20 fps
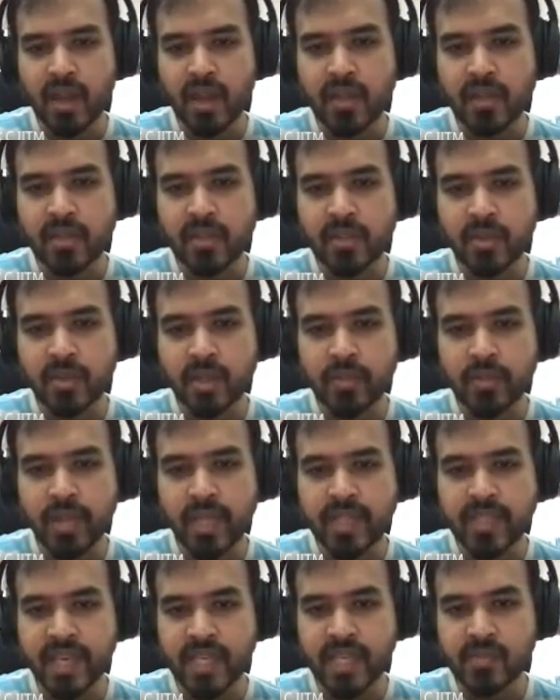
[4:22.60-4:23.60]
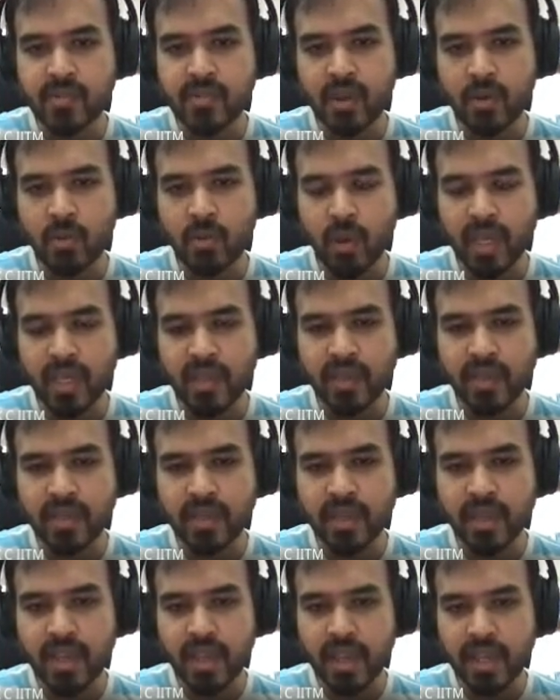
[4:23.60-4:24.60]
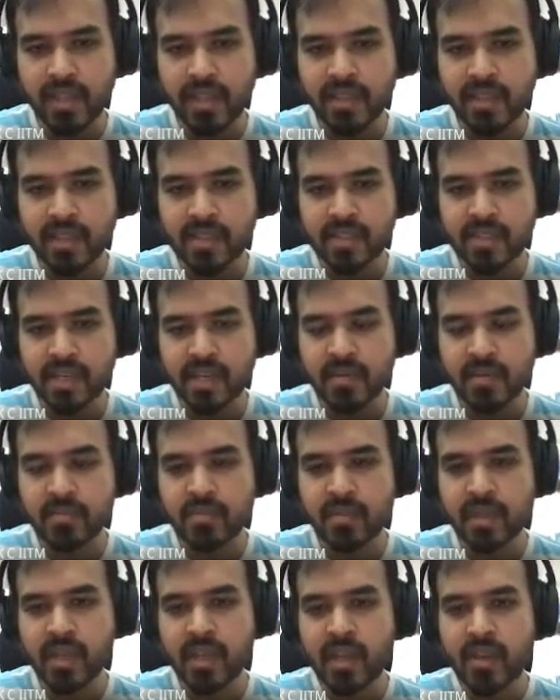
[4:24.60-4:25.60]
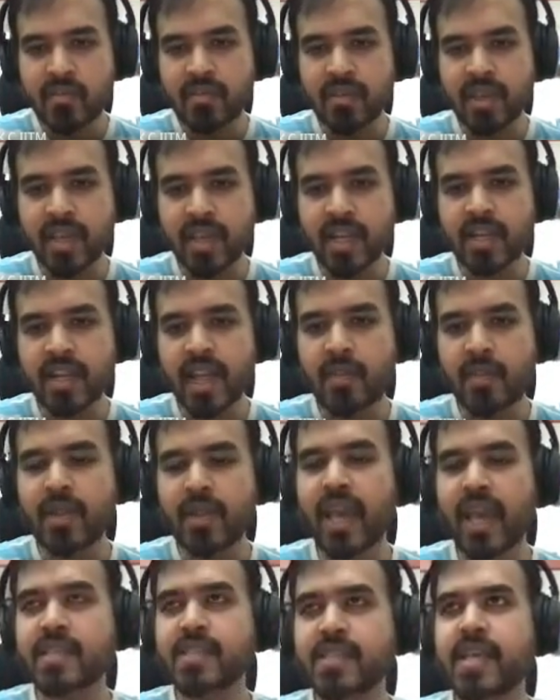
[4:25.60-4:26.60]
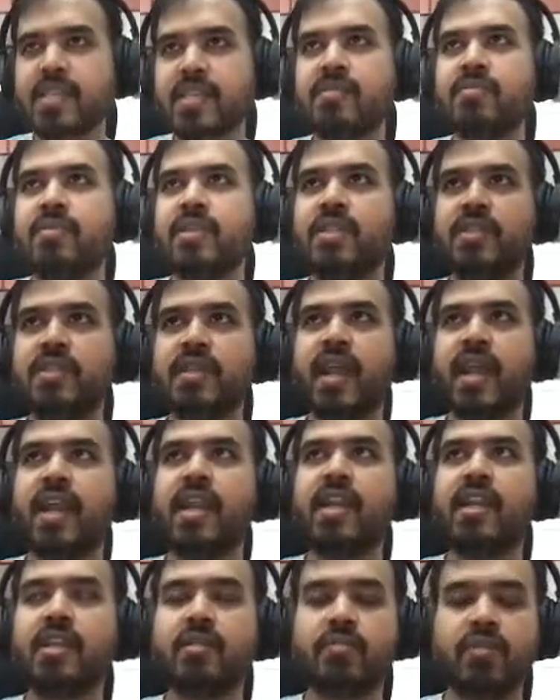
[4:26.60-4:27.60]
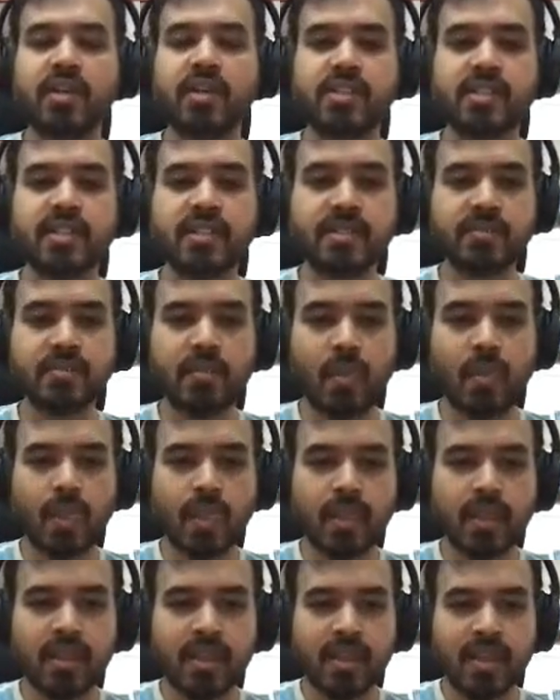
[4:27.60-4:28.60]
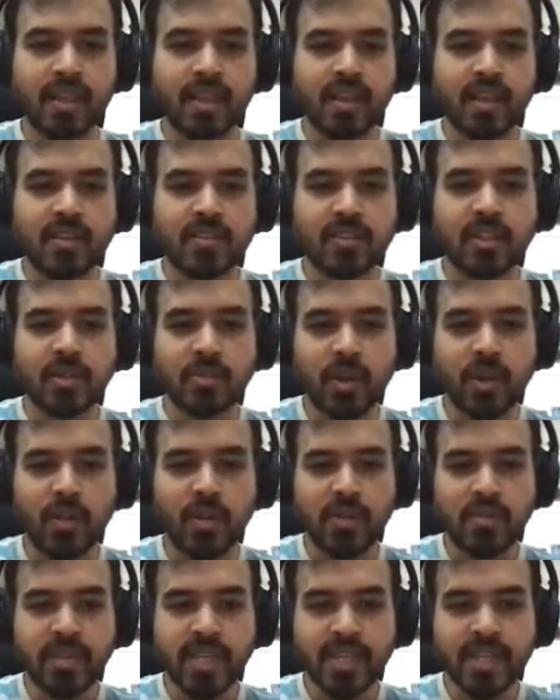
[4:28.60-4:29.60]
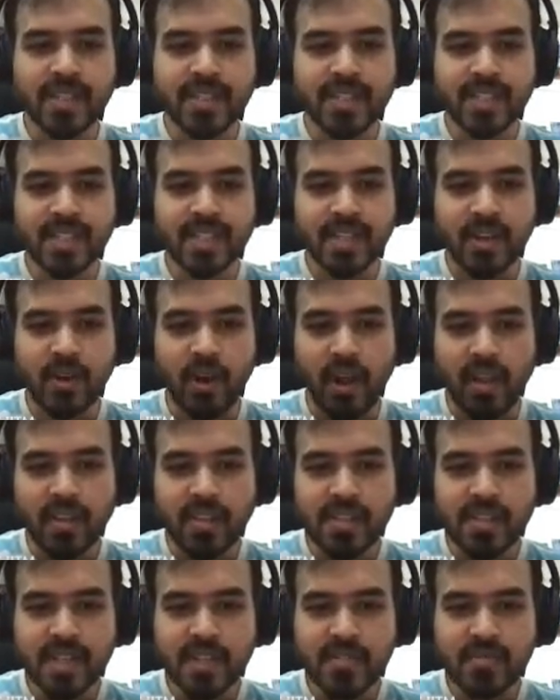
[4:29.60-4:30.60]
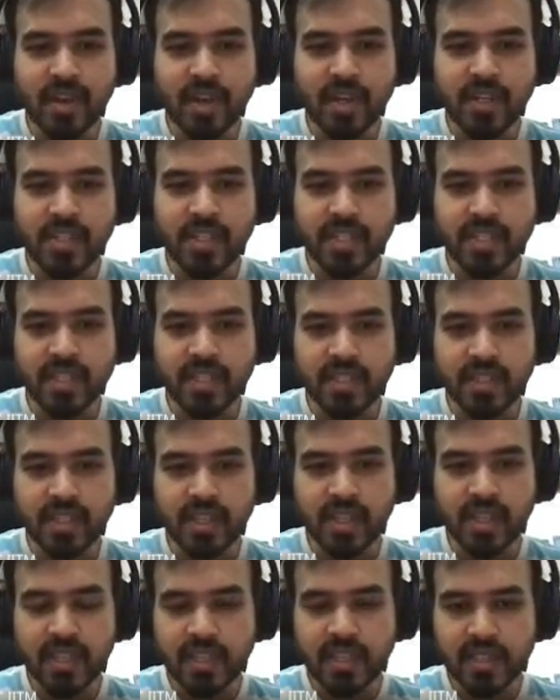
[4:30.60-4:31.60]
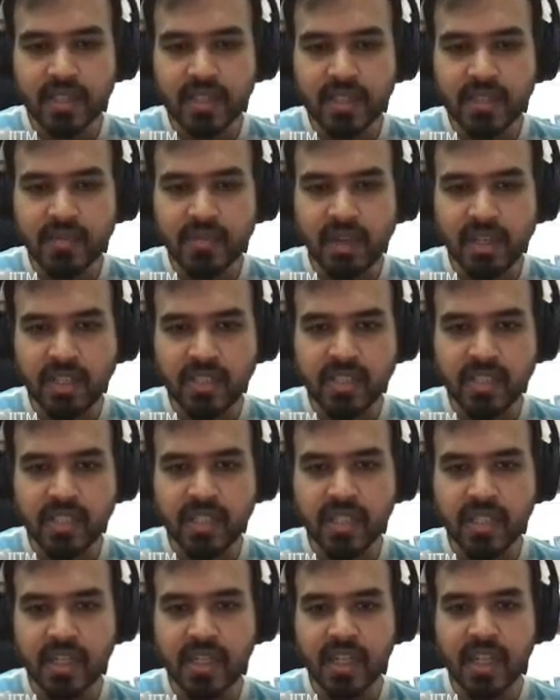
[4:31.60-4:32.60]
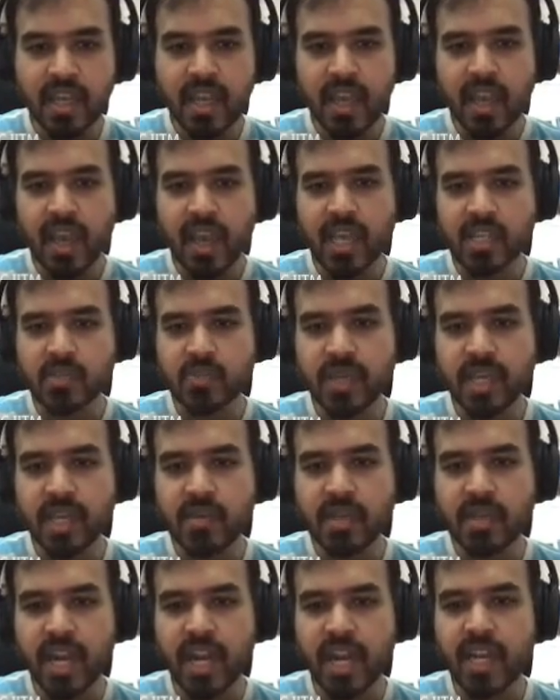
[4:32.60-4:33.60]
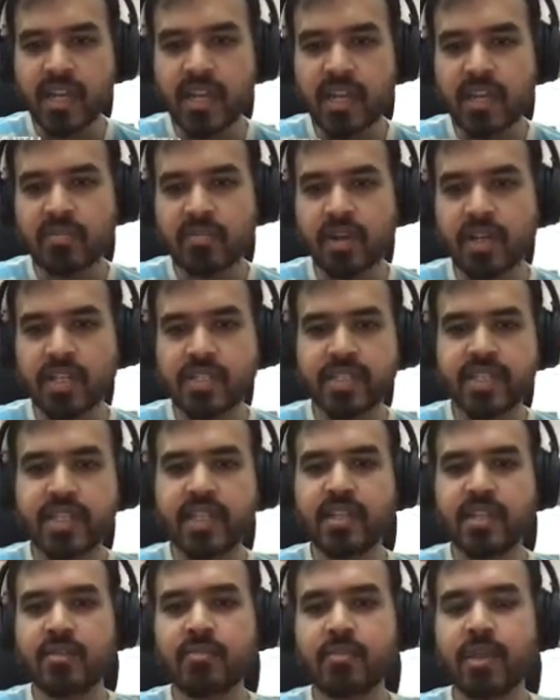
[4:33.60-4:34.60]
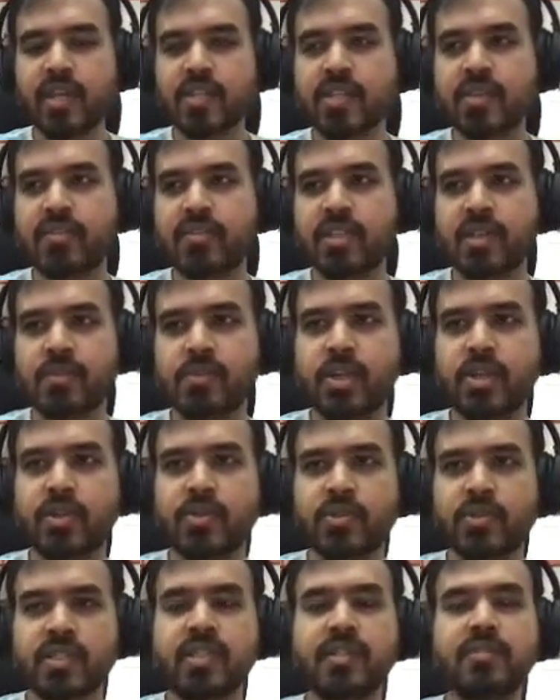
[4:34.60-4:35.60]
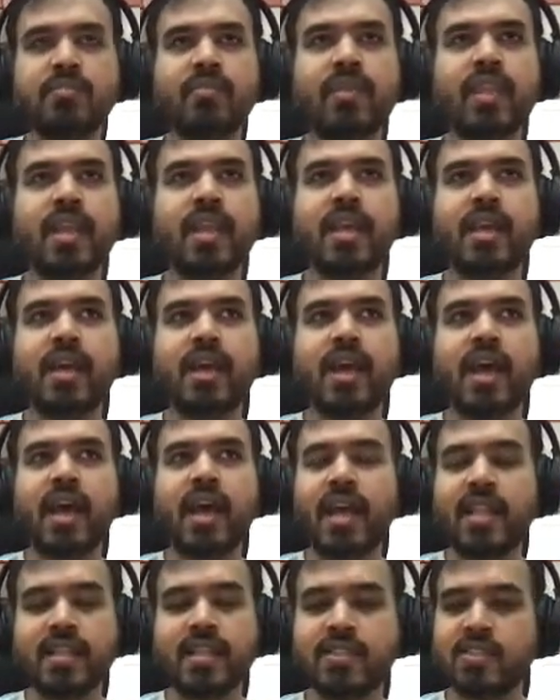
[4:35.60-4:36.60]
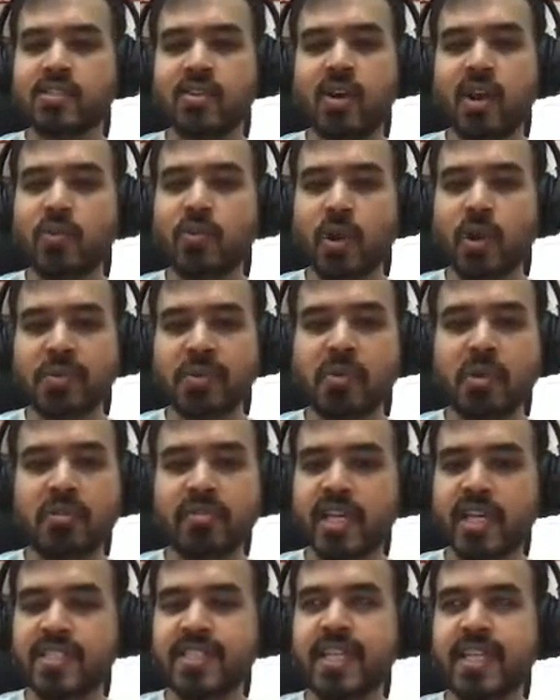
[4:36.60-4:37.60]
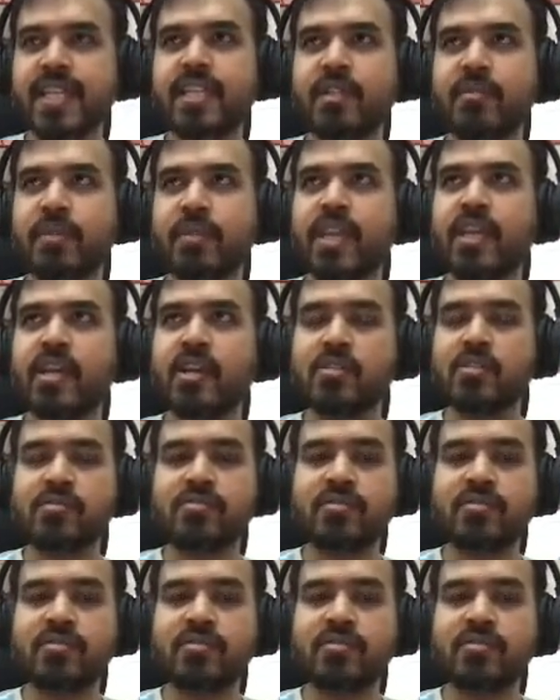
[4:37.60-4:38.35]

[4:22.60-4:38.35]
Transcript: replace x for y in this term, we get lambda xx, which is an identity function. So the problem here is the constant function, this function has become an identity function because of the substitution. This is not what we want. We are changing the meaning of